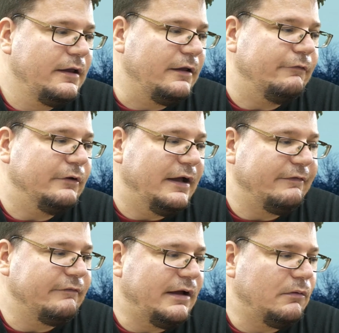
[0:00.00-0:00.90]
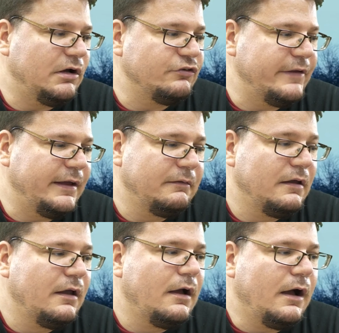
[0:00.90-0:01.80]
if you guys have not watched that.
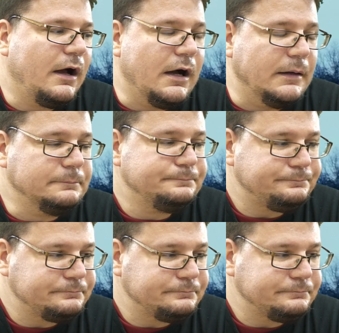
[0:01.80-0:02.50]
Um,